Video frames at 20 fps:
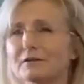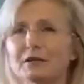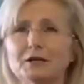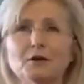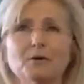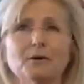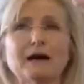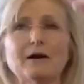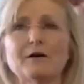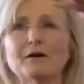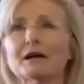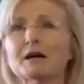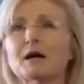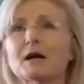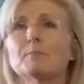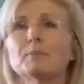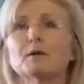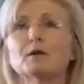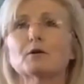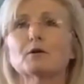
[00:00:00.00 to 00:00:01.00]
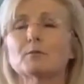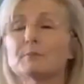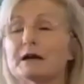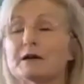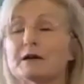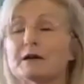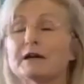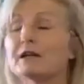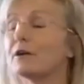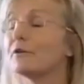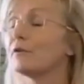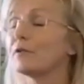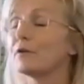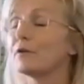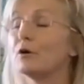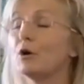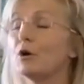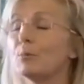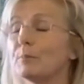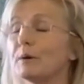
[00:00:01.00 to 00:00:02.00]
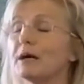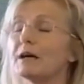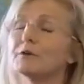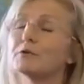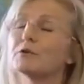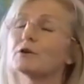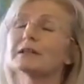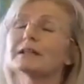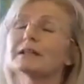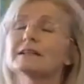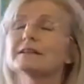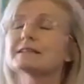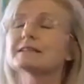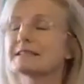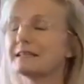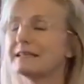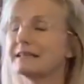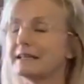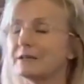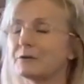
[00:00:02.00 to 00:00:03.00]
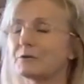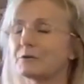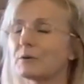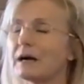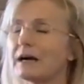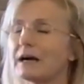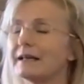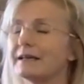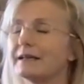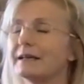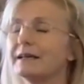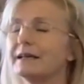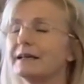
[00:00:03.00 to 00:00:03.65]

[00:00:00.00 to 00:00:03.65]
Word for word: you know, how a couple are married under the huppah, under a little tent, right?